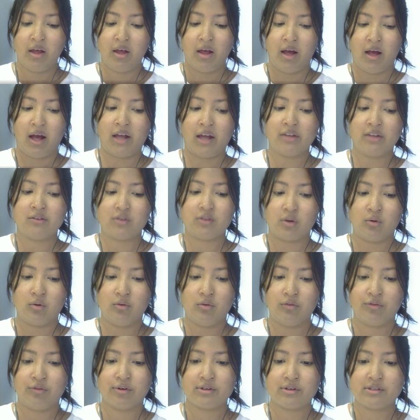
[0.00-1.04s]
I
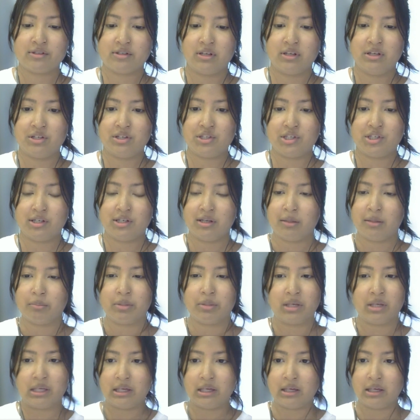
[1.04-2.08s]
don't foresee
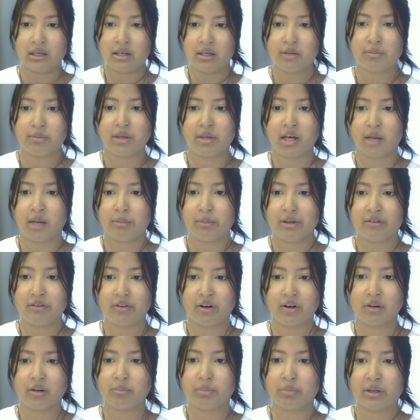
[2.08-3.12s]
GMP becoming
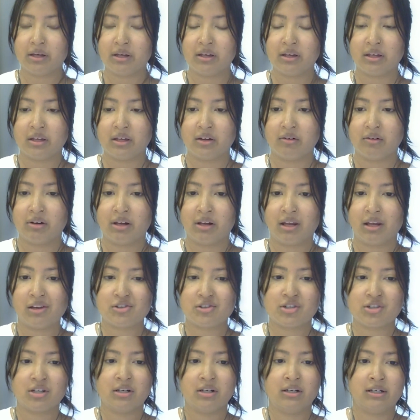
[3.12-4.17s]
very big here in
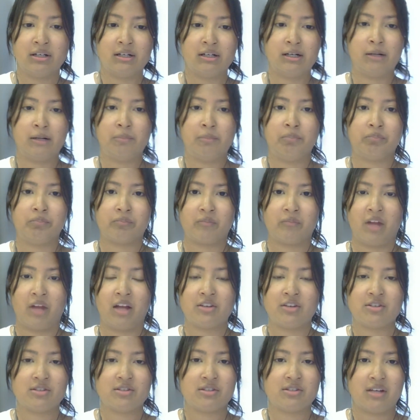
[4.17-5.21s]
Asia.
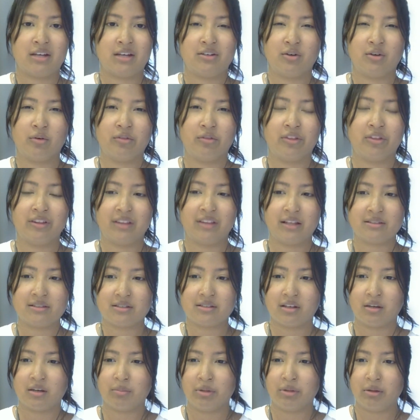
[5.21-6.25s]
I don't think that's
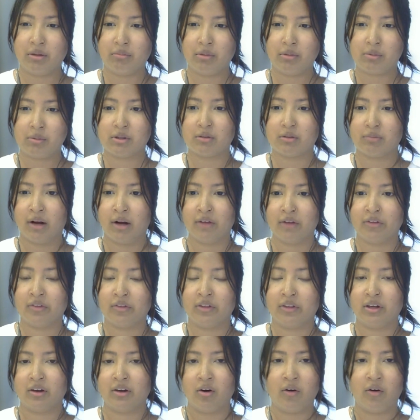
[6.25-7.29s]
going to be maybe the route that
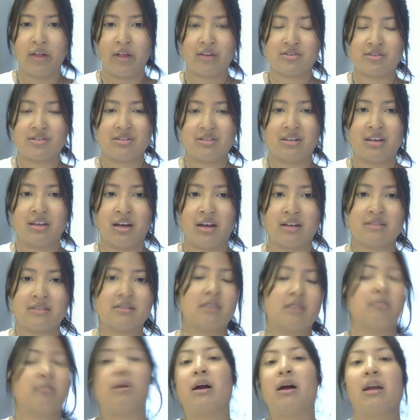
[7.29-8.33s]
they go. That's just a guess
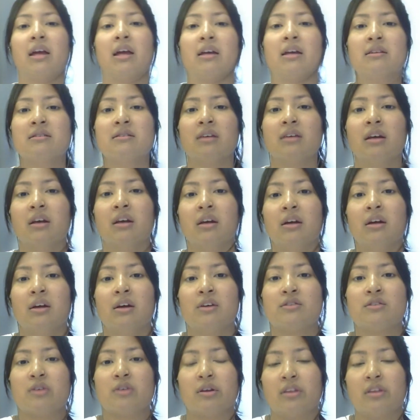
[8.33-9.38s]
on my end.
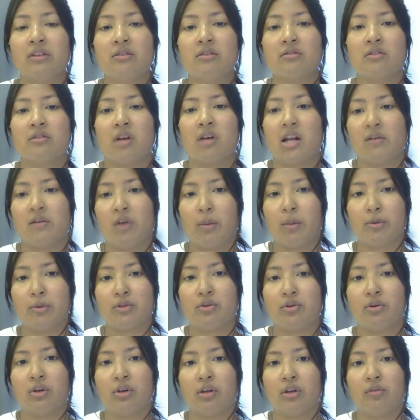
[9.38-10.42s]
So I think there's a lot of
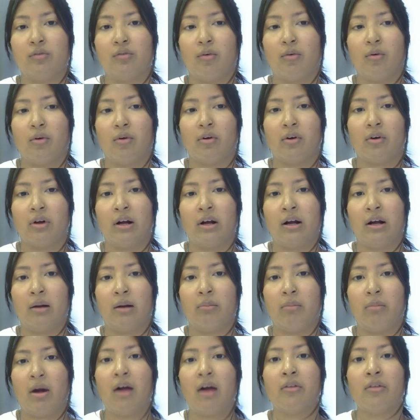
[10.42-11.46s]
opportunity for
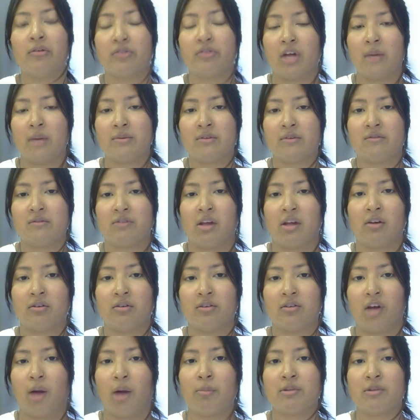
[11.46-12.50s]
other types of standard
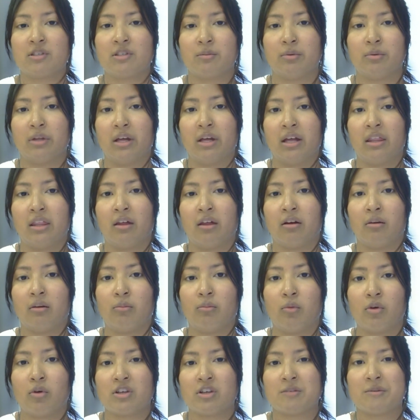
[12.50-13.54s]
to come into play that are
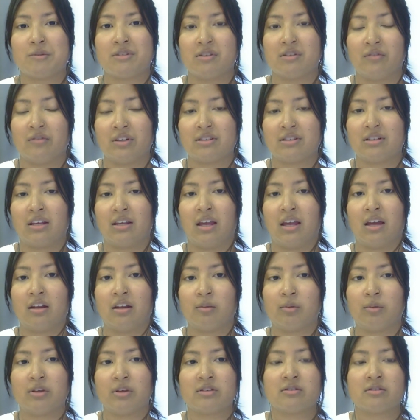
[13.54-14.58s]
more specific to
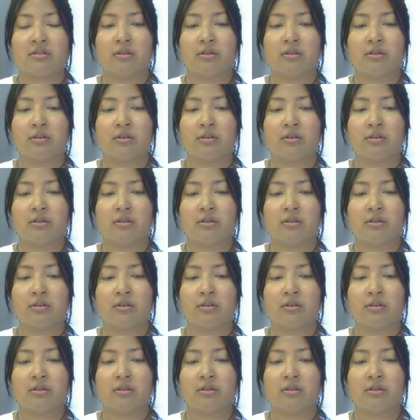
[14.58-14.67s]
cannabis.